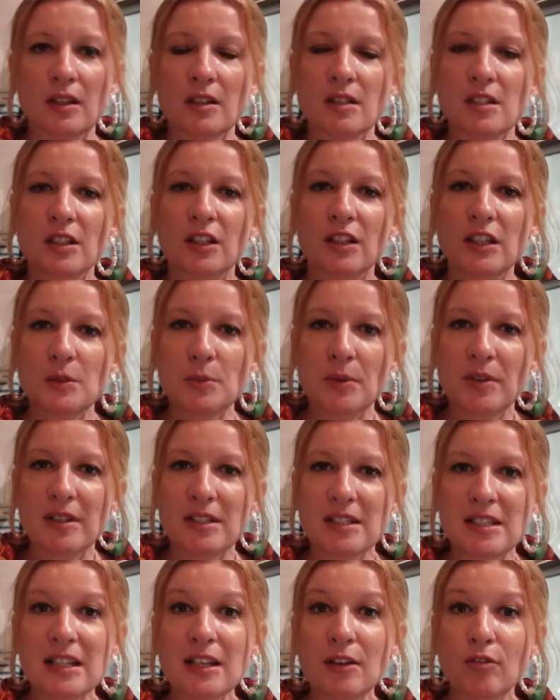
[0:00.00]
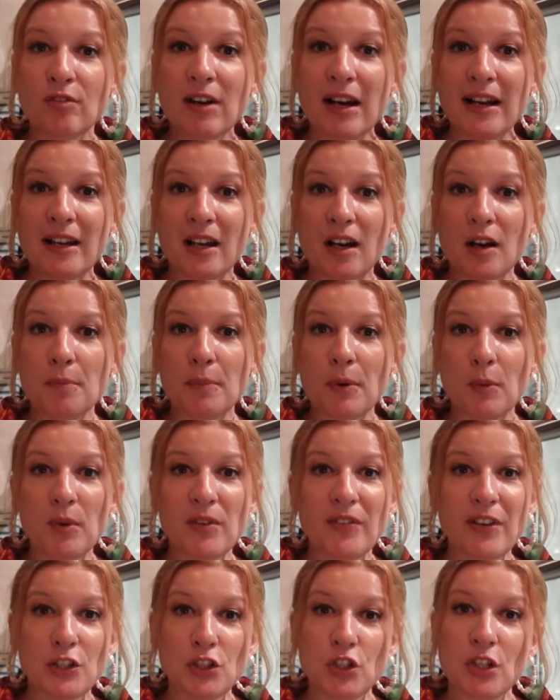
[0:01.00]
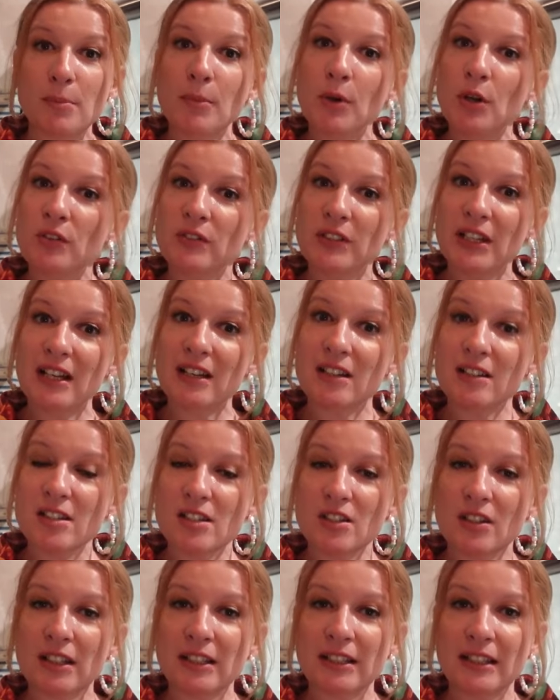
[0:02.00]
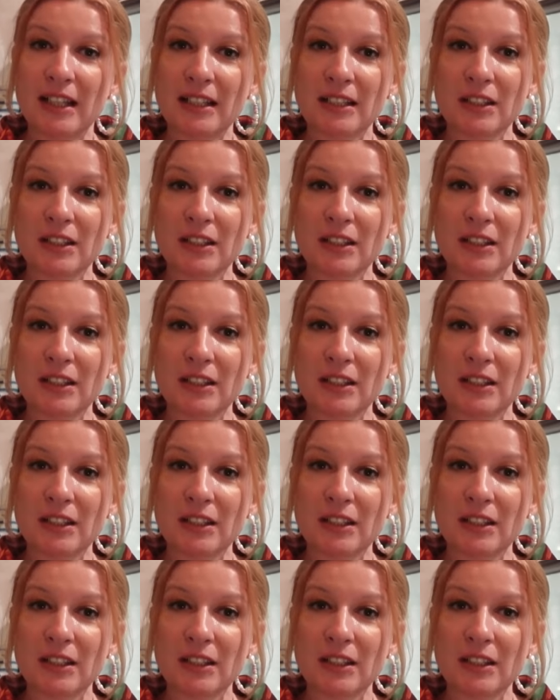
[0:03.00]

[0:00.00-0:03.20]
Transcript: So guys, we're still at Raya, but we've actually moved outside now.